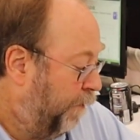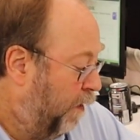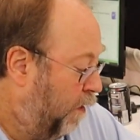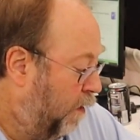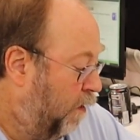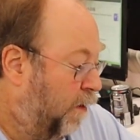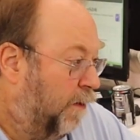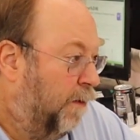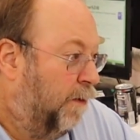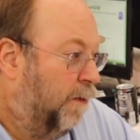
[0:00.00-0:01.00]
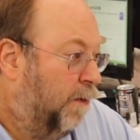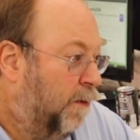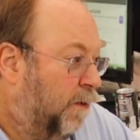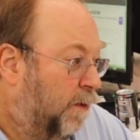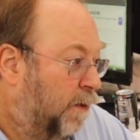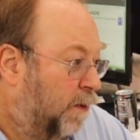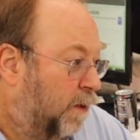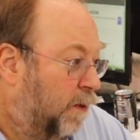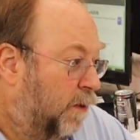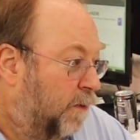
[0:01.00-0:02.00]

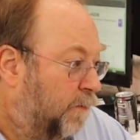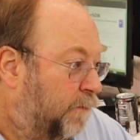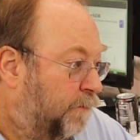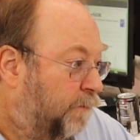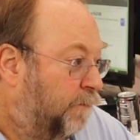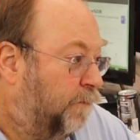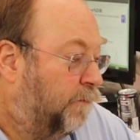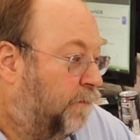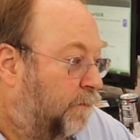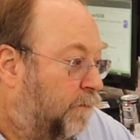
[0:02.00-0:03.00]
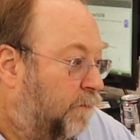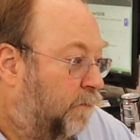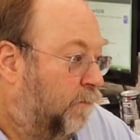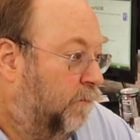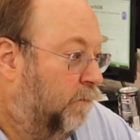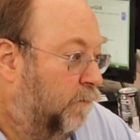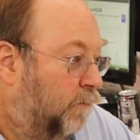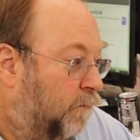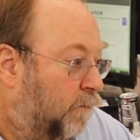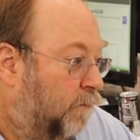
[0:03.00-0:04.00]

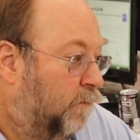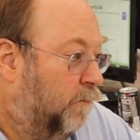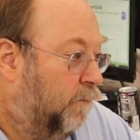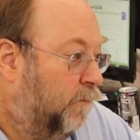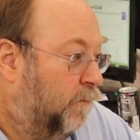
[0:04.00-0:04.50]
This person isn't speaking.